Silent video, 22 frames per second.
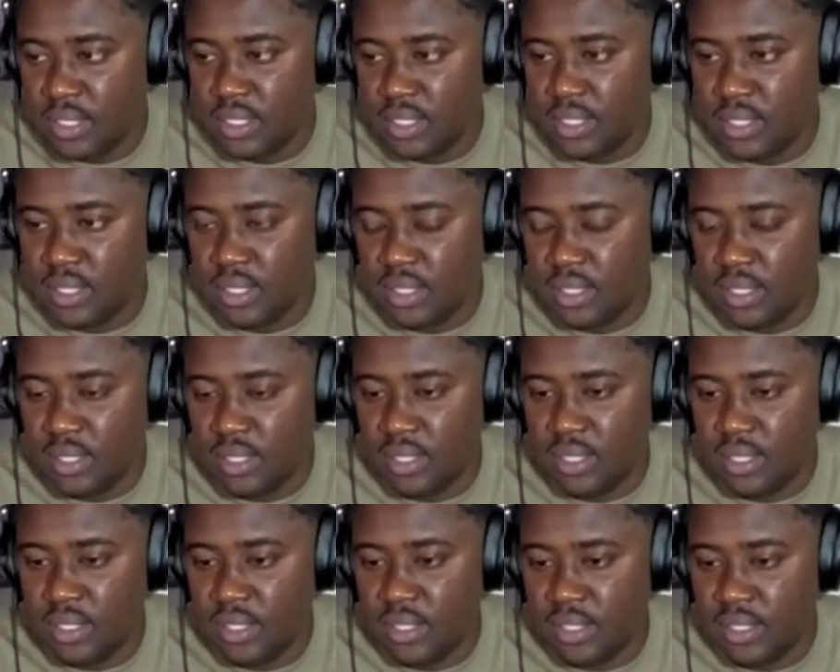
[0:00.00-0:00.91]

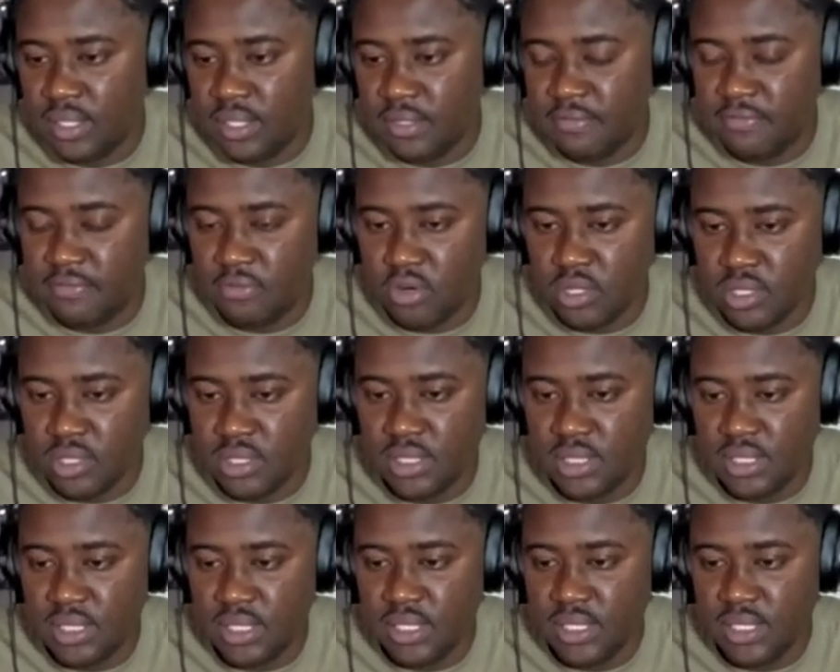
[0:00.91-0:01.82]

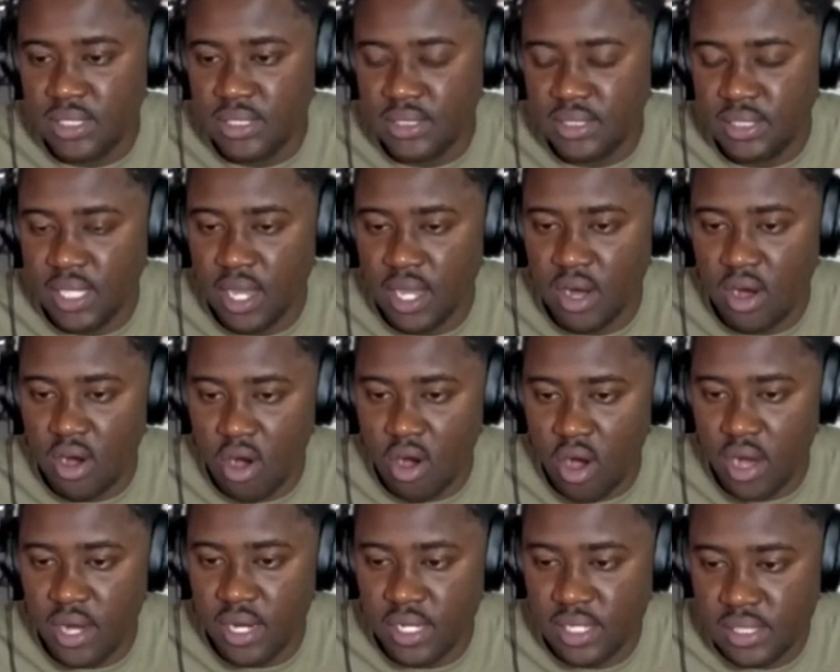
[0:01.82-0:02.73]
unfortunately, there
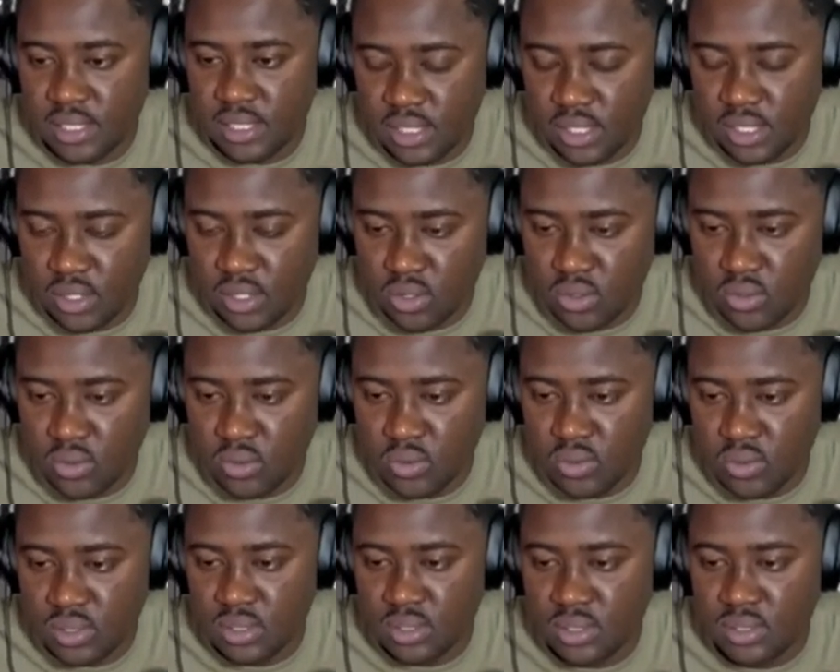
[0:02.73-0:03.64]
are
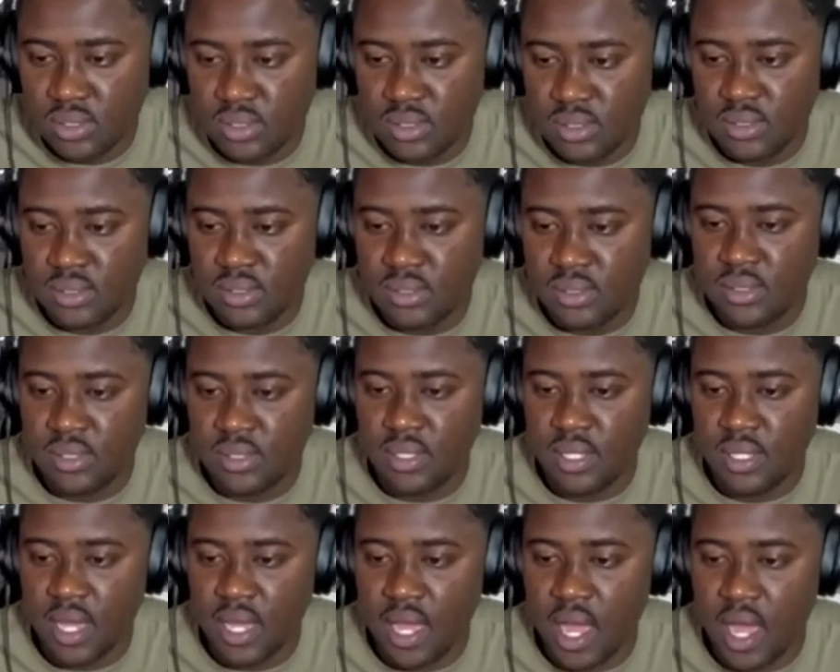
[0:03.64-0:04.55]
NCOs
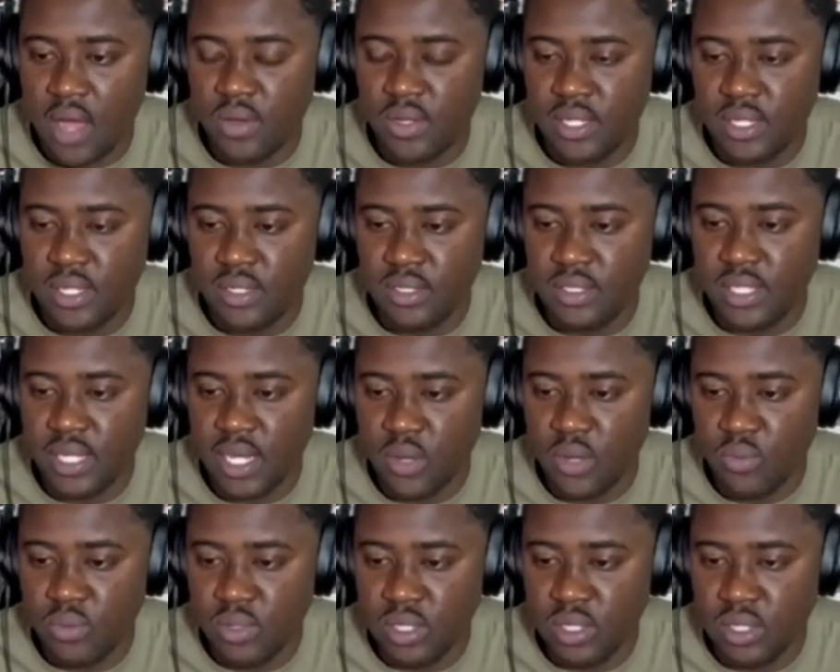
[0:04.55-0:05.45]
out here that
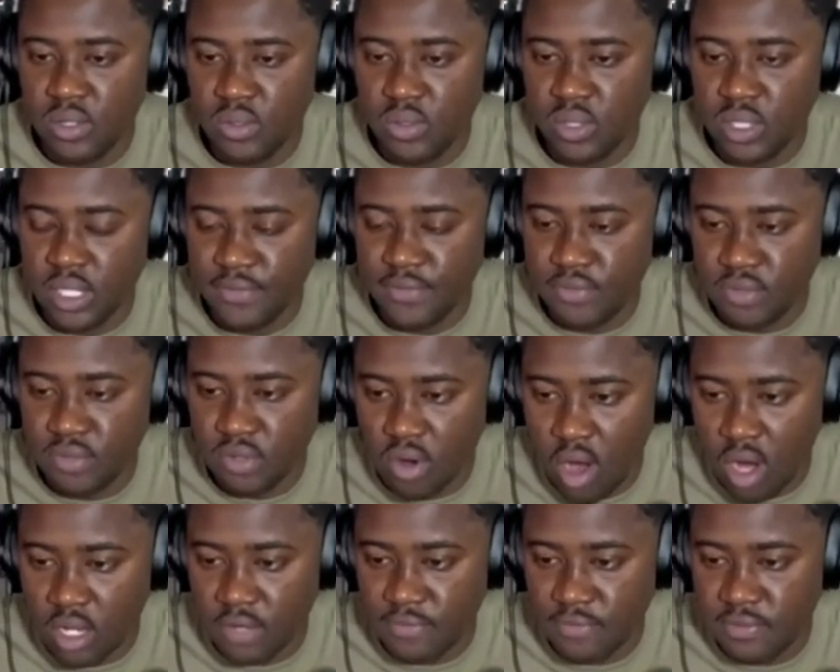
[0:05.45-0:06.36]
will give you
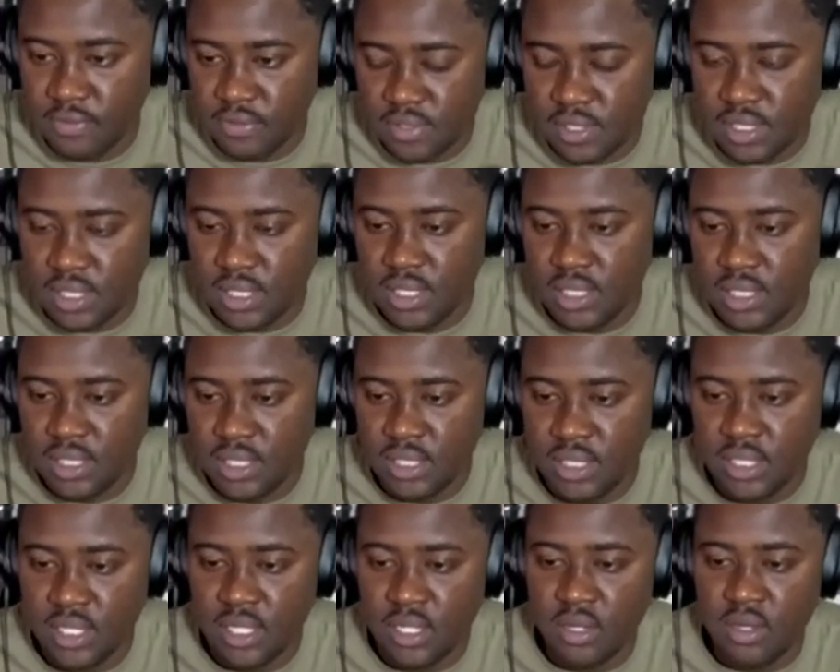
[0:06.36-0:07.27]
Article 15
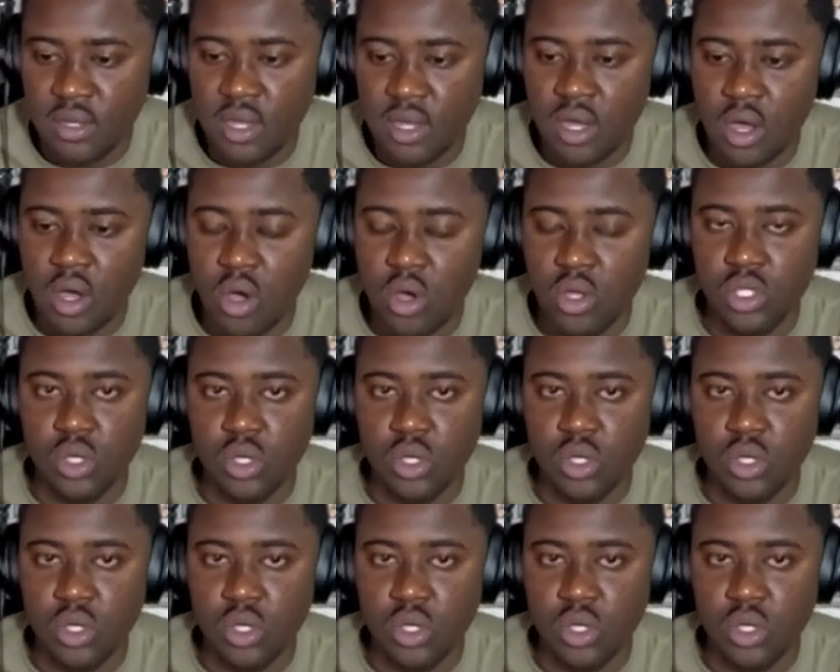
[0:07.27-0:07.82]
on your